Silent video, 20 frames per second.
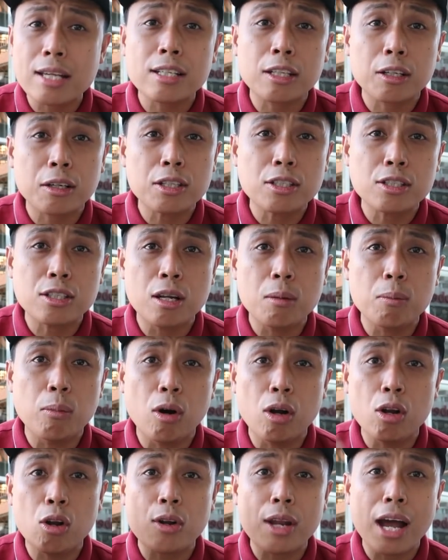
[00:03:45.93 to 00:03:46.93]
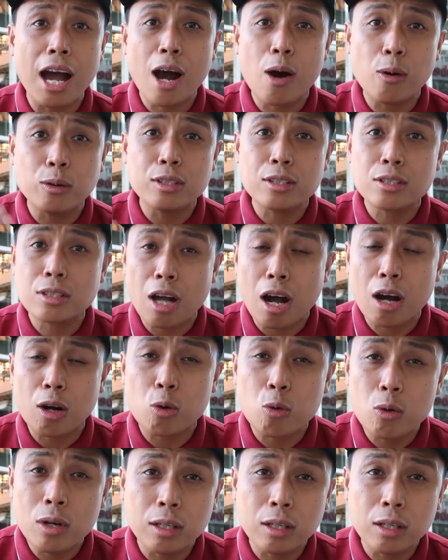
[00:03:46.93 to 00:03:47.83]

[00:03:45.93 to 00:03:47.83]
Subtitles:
has a crystal ball on how the stock